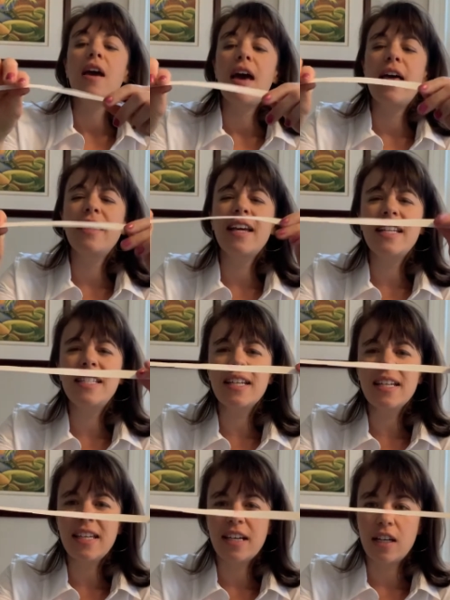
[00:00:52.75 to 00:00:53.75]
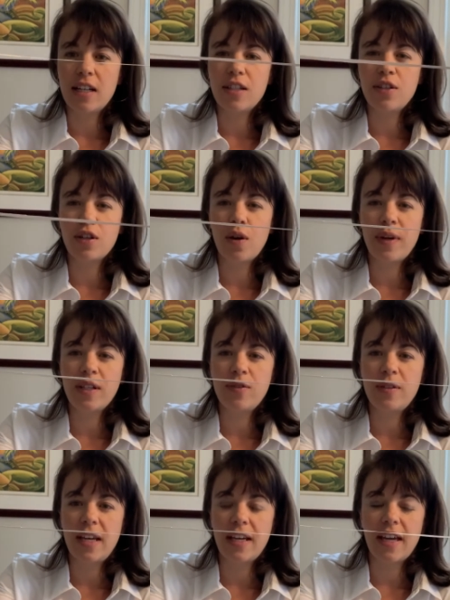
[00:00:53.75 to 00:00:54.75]
And the idea here is you're going to
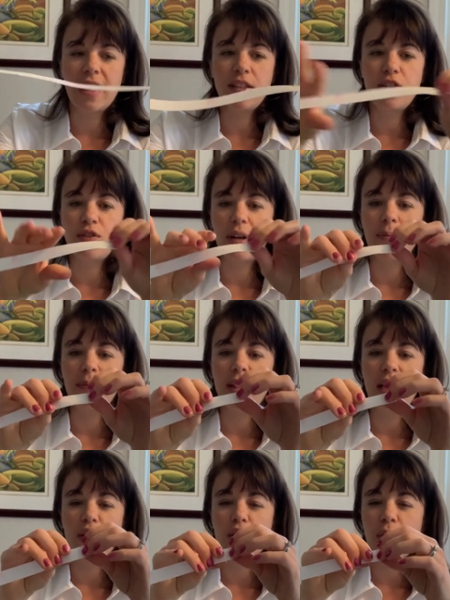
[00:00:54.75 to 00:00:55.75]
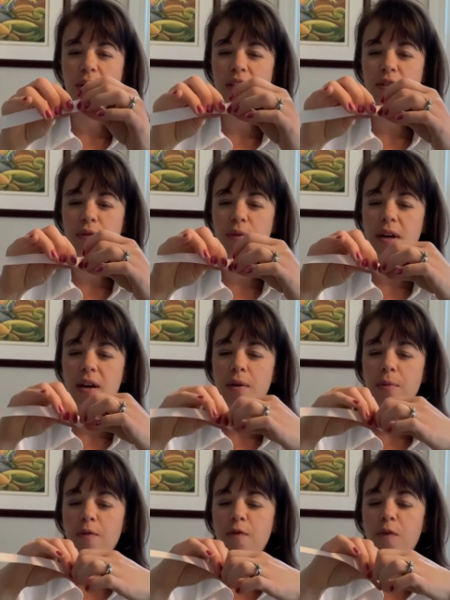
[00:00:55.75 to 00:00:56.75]
take a strip and you're going to
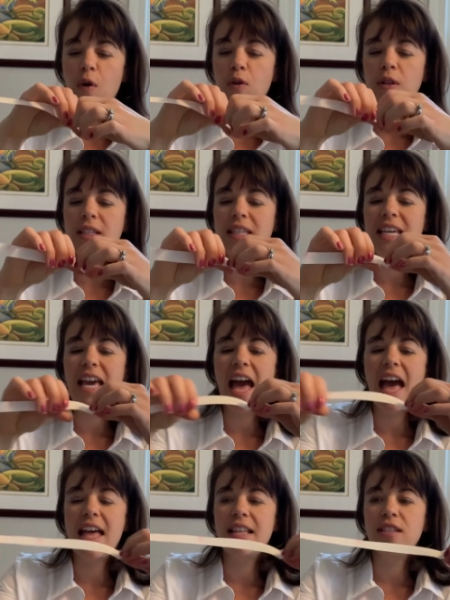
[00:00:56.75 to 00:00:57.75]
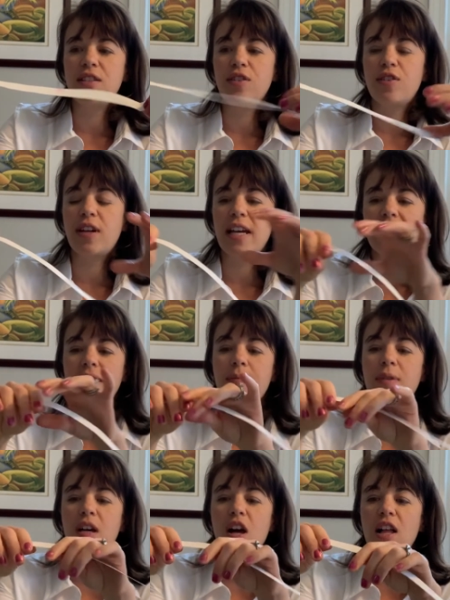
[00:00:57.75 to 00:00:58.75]
fold the ends to create
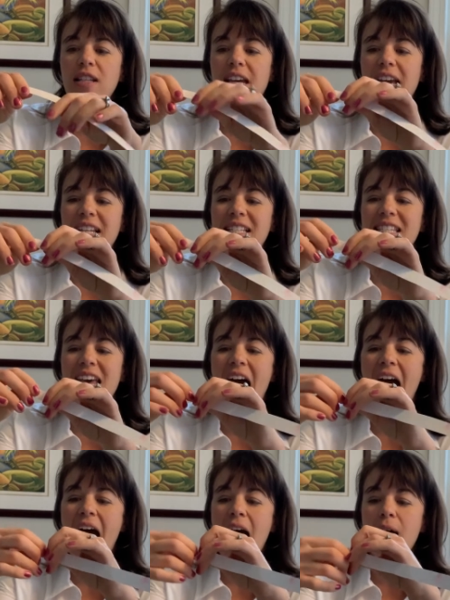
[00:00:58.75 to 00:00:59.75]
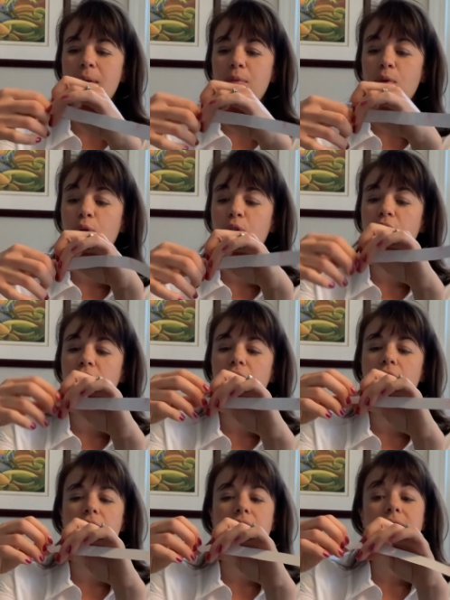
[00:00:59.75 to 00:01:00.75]
something called a tab,
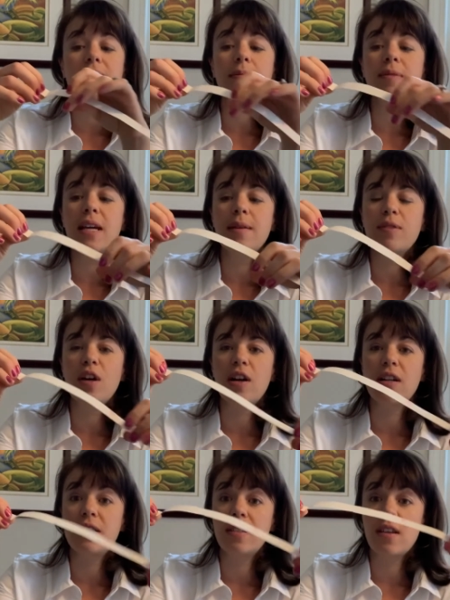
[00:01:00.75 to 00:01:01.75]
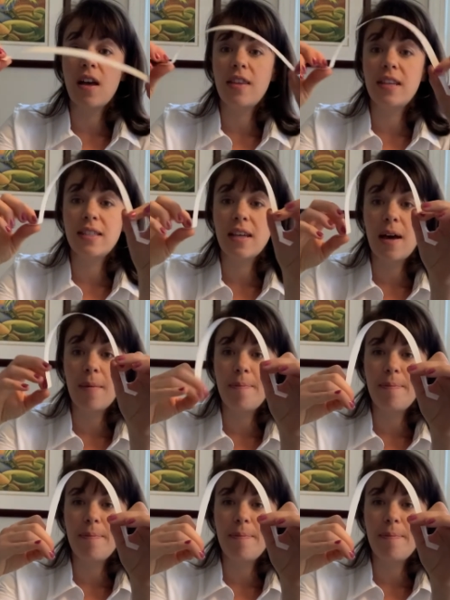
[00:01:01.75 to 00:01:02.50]
or sometimes artists call this a